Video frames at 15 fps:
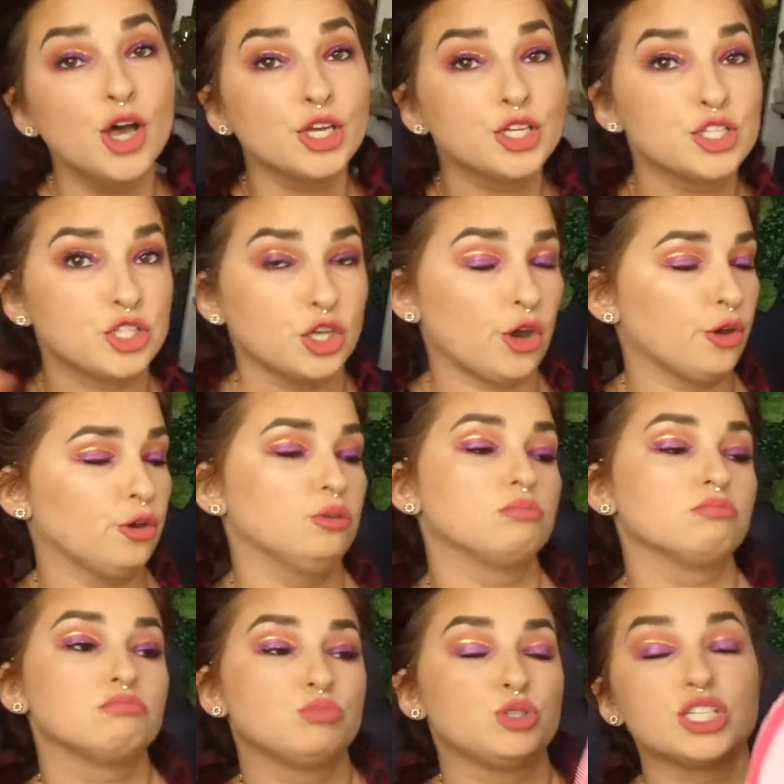So
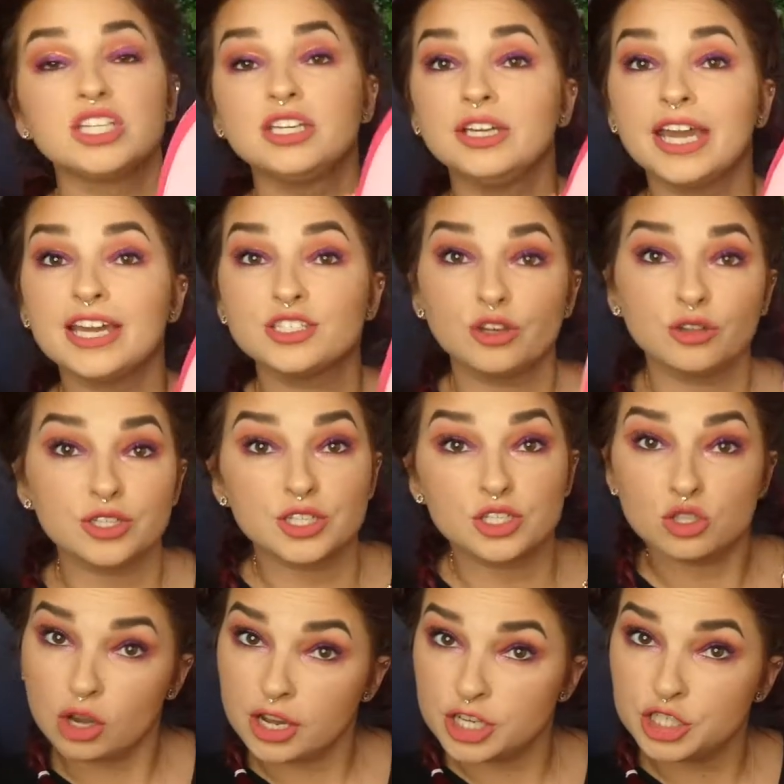just letting you guys know, this is
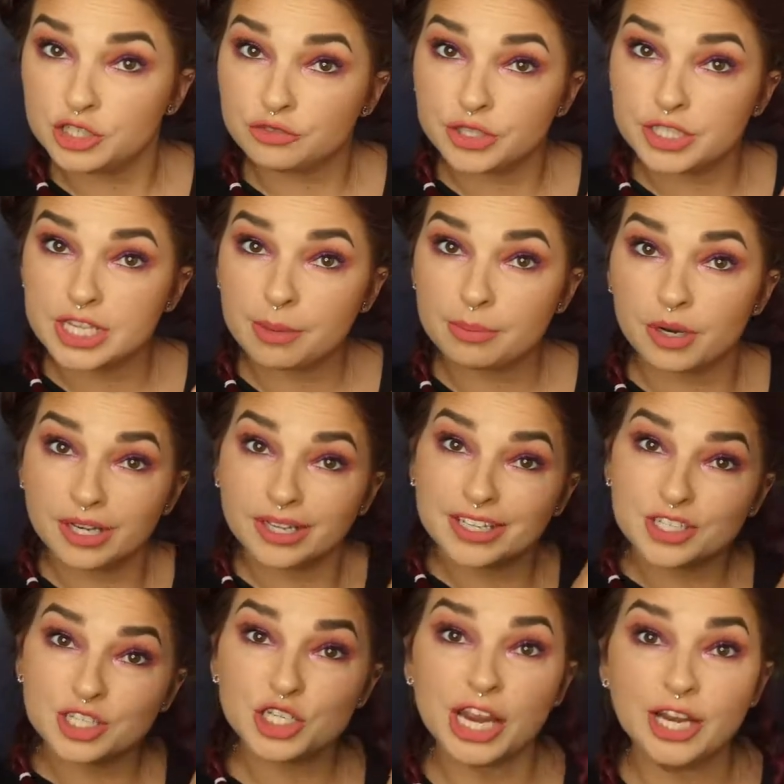not a Jeffree Star product, it's
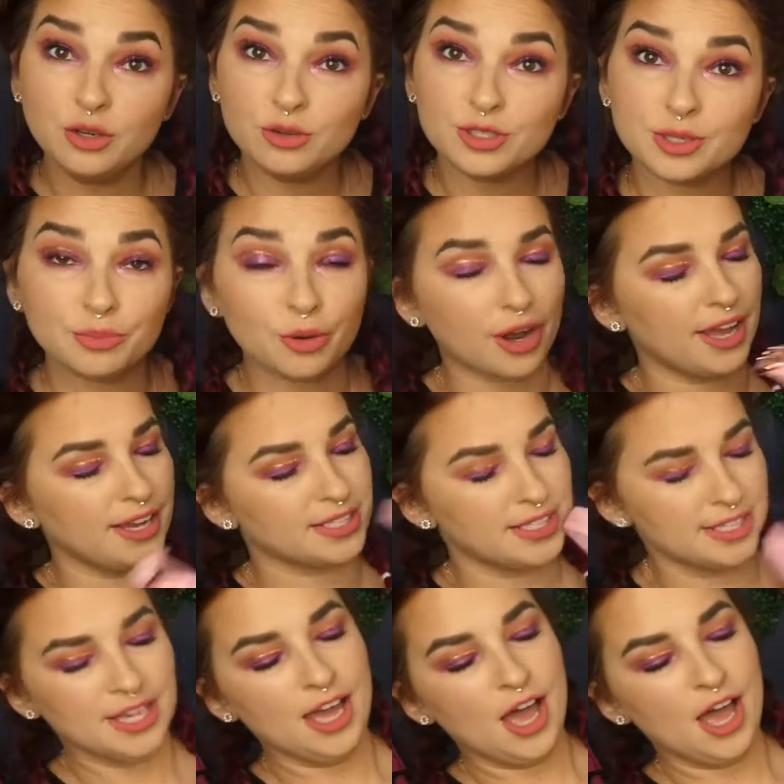a Shane Dawson product.